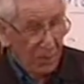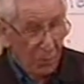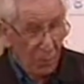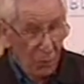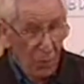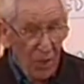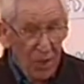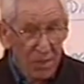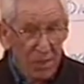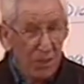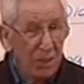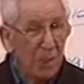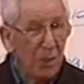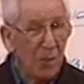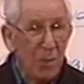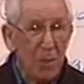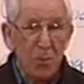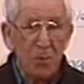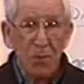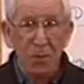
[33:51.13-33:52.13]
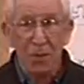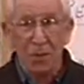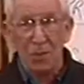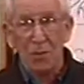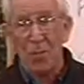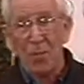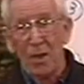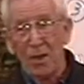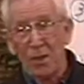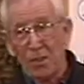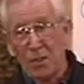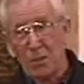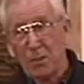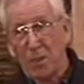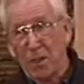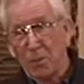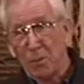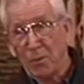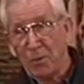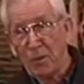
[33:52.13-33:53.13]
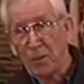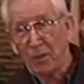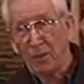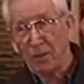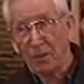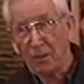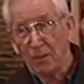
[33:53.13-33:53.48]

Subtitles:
Where's the commitment of this bunch of people here?